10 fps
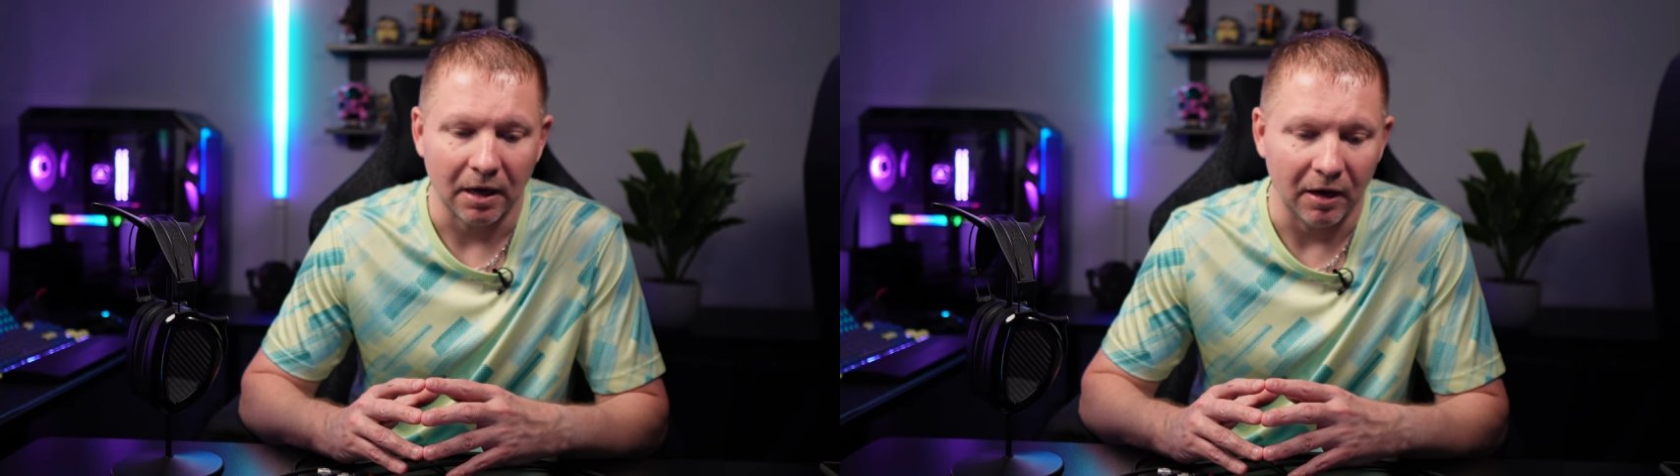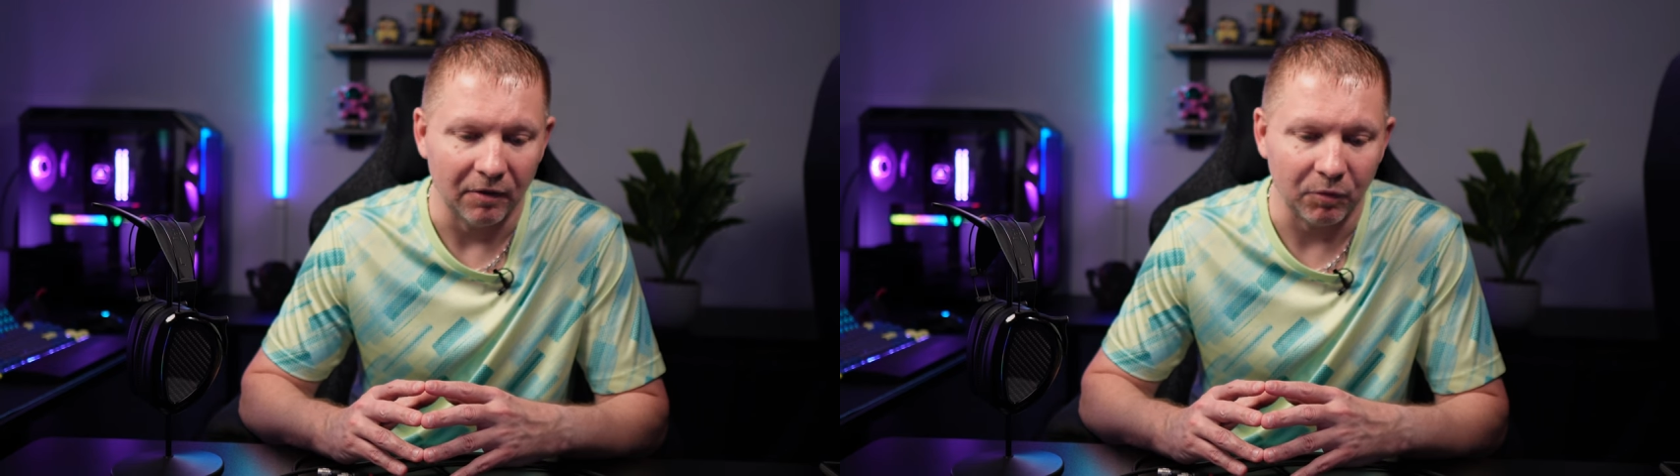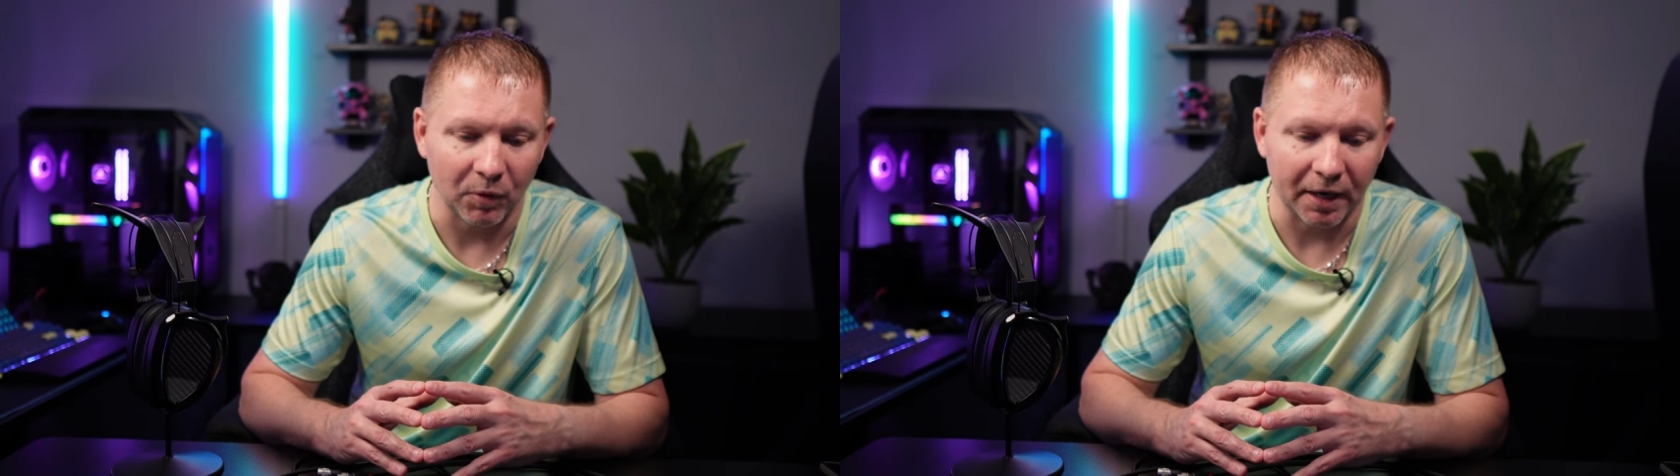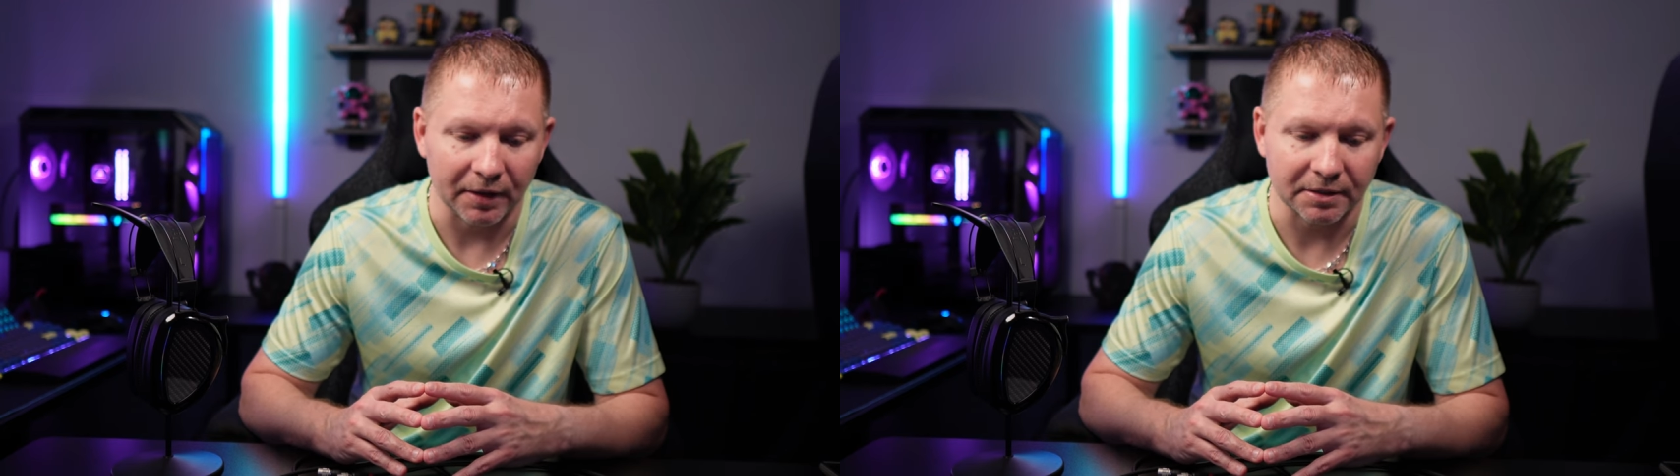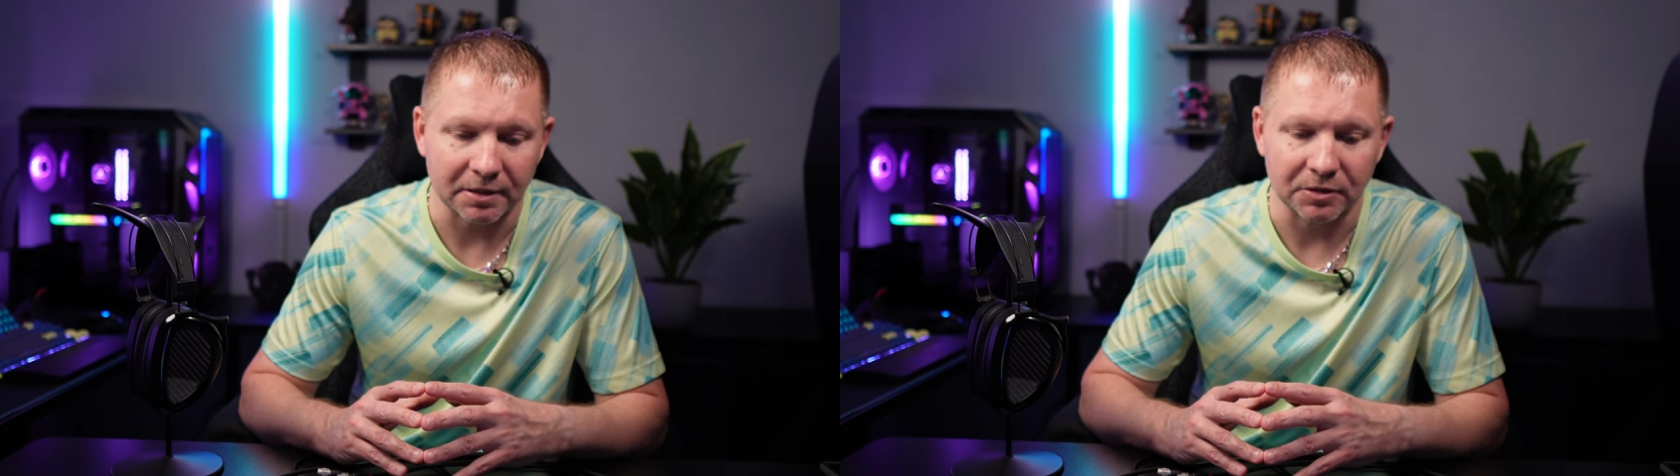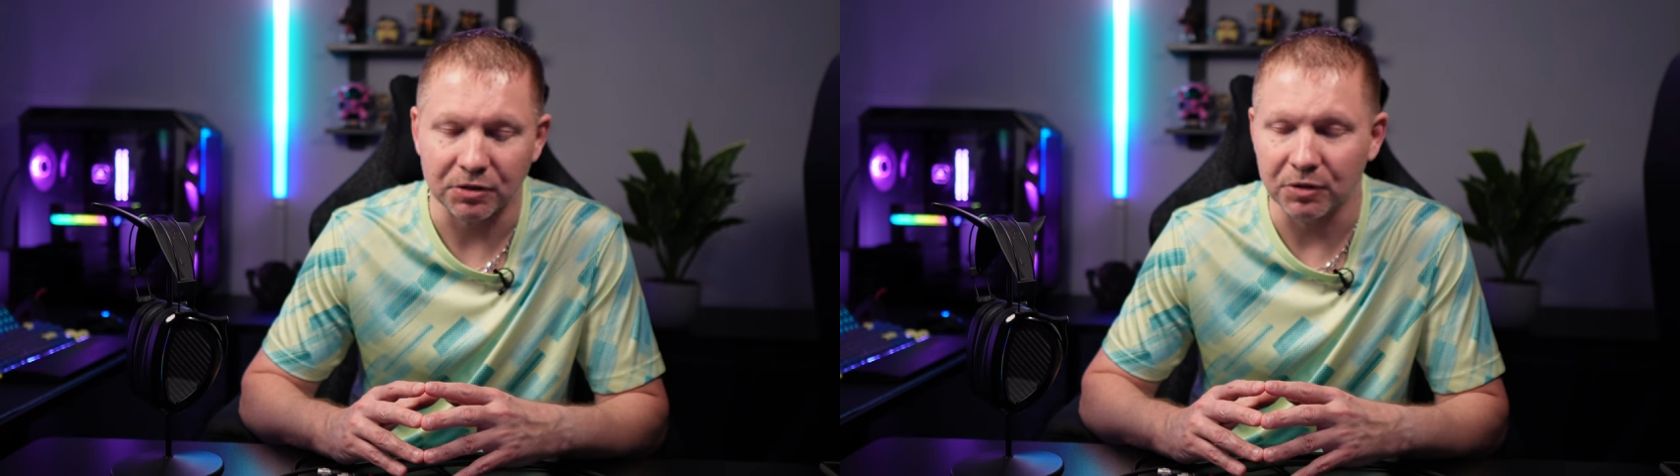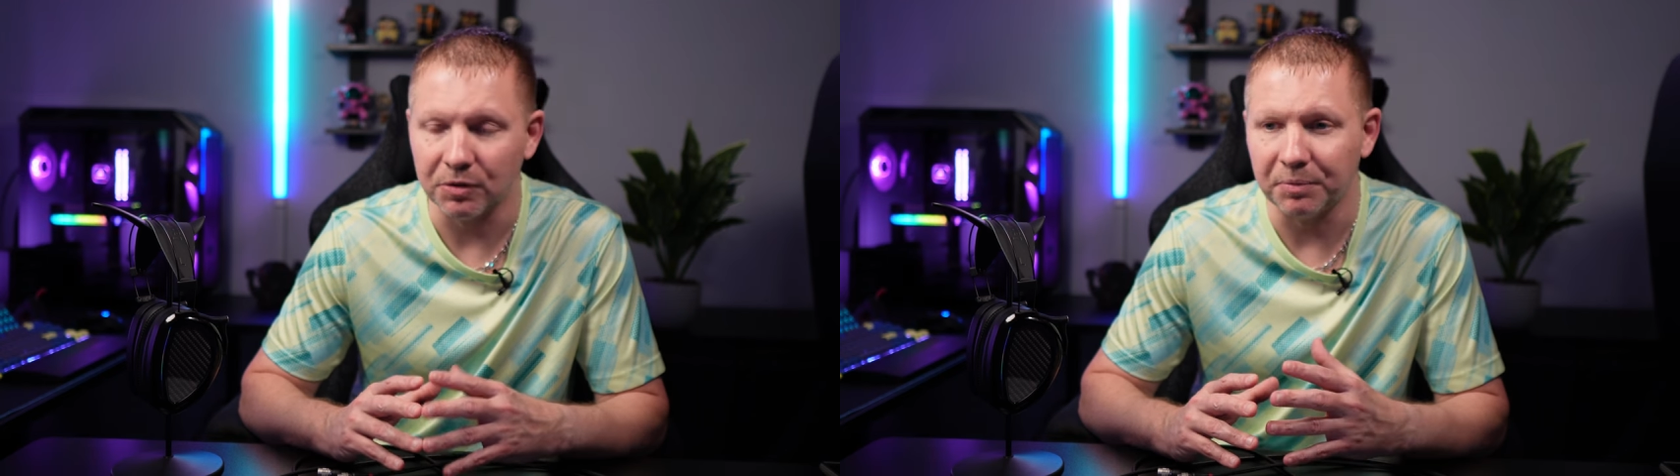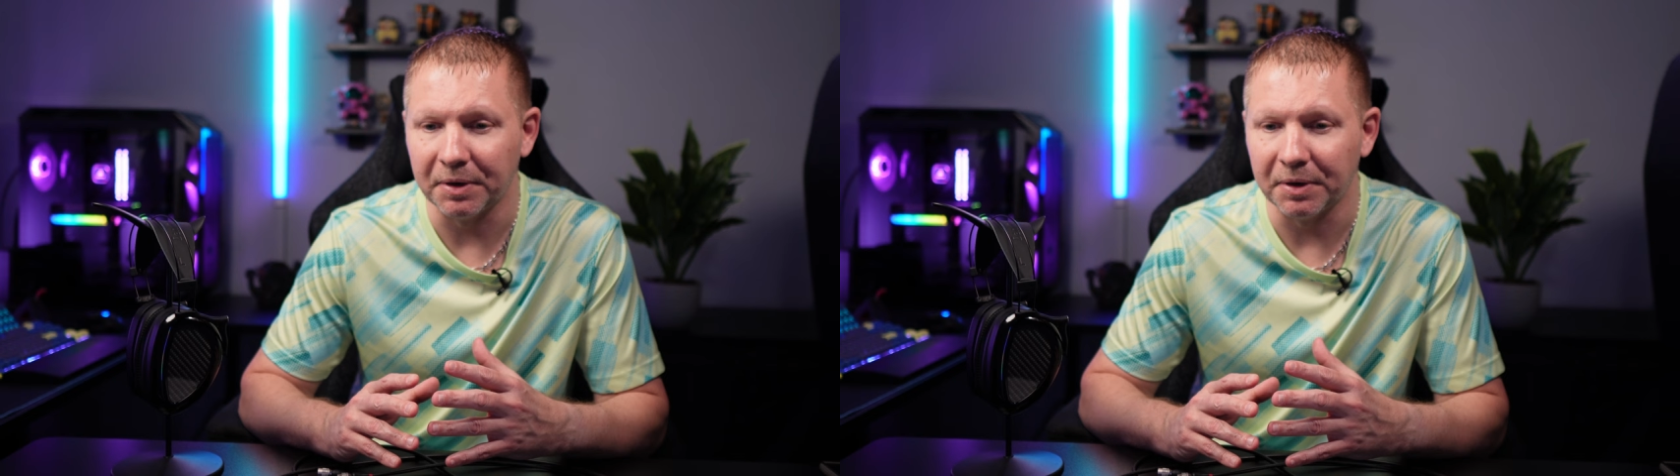of what I listened to,